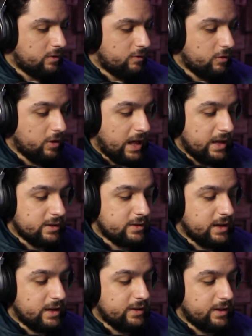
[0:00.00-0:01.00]
Well, as I
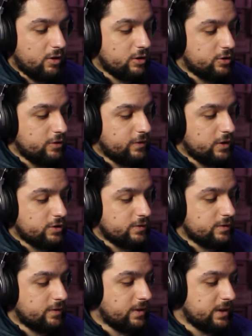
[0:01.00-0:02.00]
said, there are two
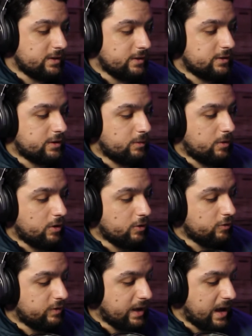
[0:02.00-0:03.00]
versions of this, so I
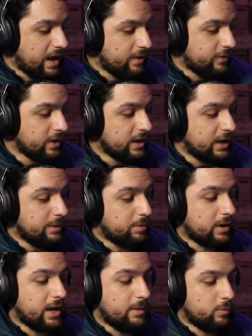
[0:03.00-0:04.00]
already have
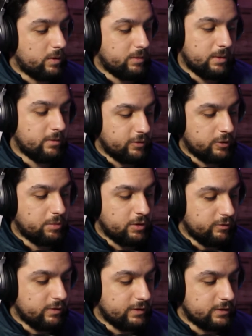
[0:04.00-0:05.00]
EpocCam Webcam for
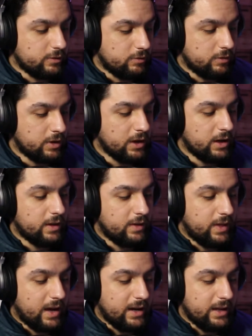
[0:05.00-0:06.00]
Computer installed.
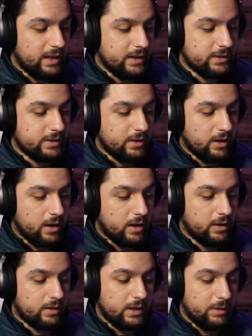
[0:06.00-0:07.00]
That is
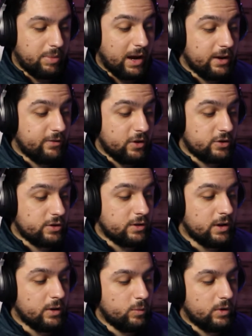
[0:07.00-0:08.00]
the paid version.
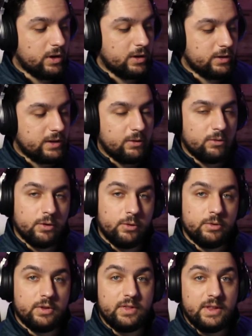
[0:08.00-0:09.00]
We're going to
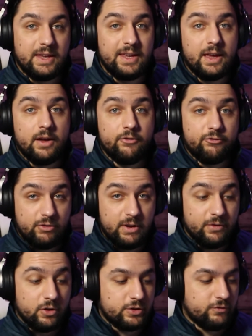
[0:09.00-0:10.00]
download the free
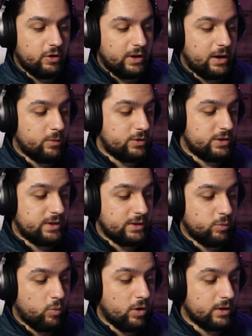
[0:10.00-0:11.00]
version right now, which is
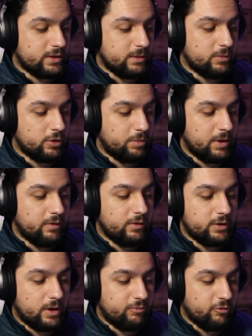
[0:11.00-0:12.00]
this white symbol up here in the
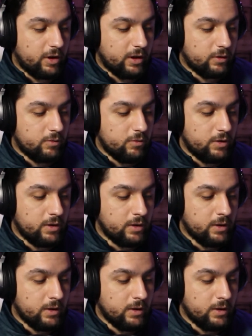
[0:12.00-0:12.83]
top right hand corner.